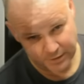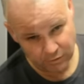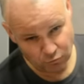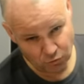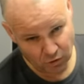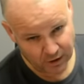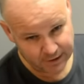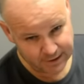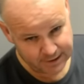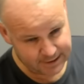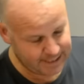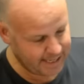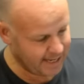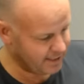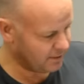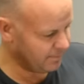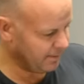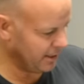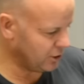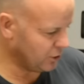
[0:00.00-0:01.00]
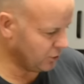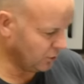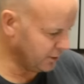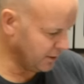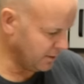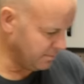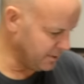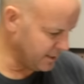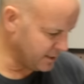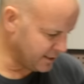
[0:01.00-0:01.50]
write these down to make sure I
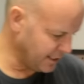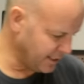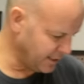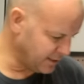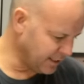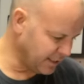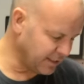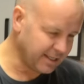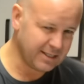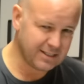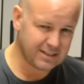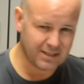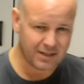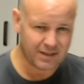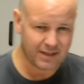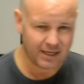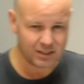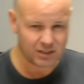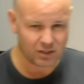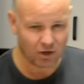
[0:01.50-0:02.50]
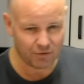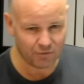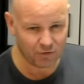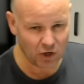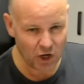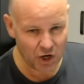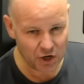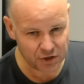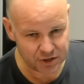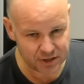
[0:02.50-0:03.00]
didn't miss anything. These are the things that I've
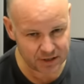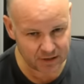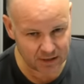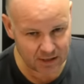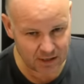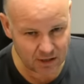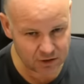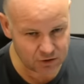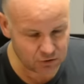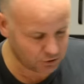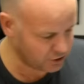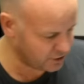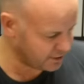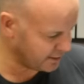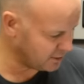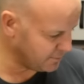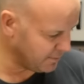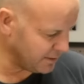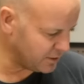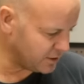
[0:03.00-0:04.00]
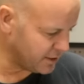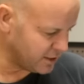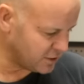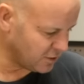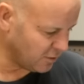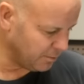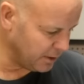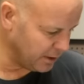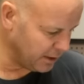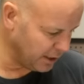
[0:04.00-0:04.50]
learnt in the last sort of 6 months since
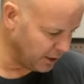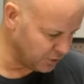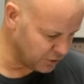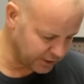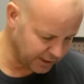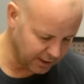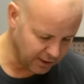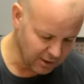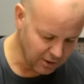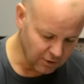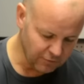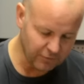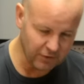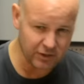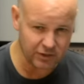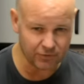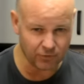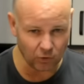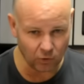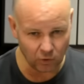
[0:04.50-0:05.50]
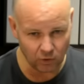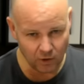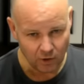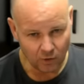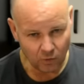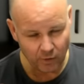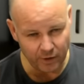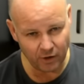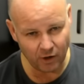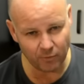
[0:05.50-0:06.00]
I've been using it. First of all,
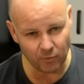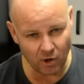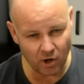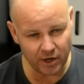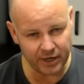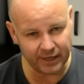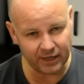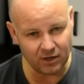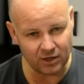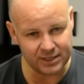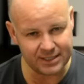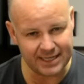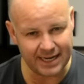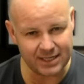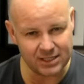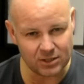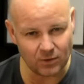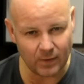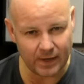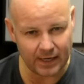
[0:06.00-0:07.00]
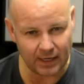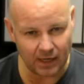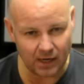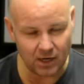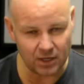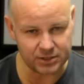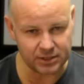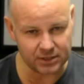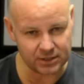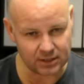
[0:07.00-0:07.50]
when I'm riding, I tend to wear
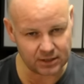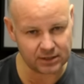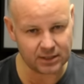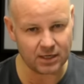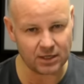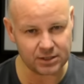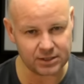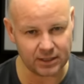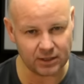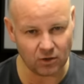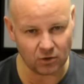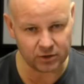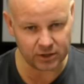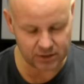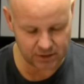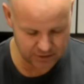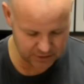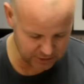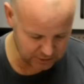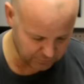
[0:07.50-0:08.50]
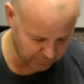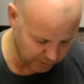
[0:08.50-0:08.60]
glasses because I can't see long distances very